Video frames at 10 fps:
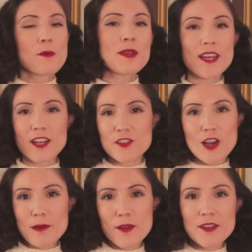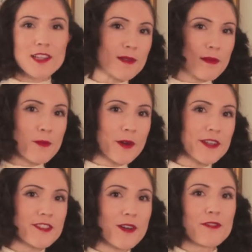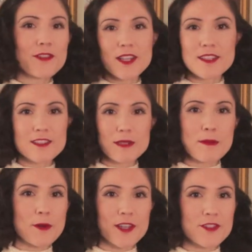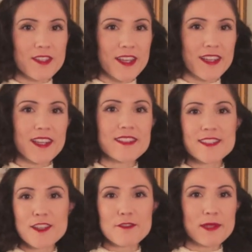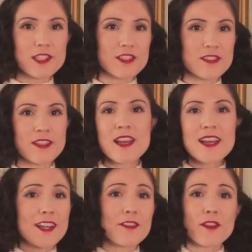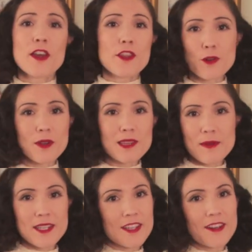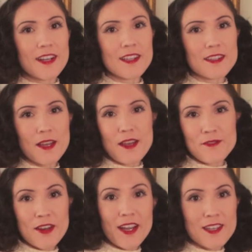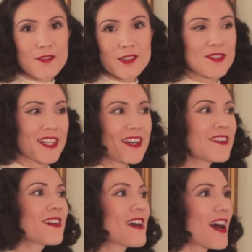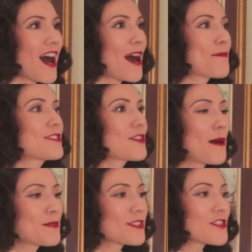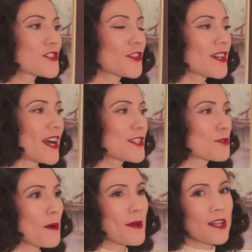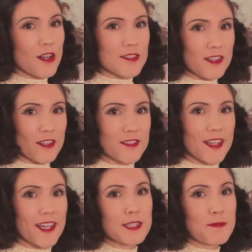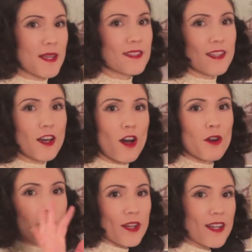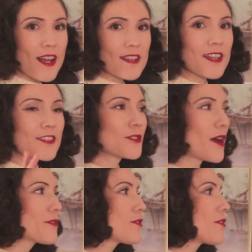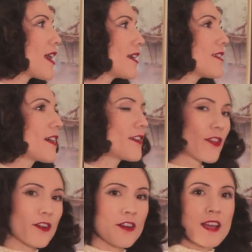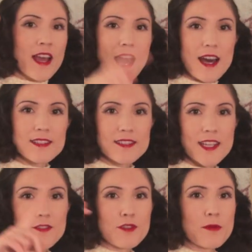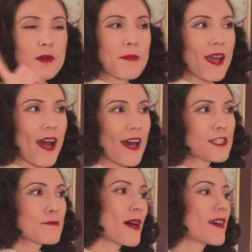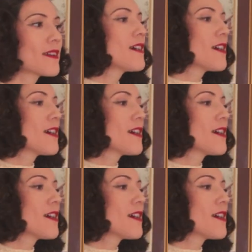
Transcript: we can kind of talk about it a little bit more. So I feel like that's a little bit more entertaining instead of me just kind of throwing them in here in like the very end of this video. So I'm just gonna show you guys what my closet looks like. It's basically all organized. I do have to find another hat stand from one of my hats, but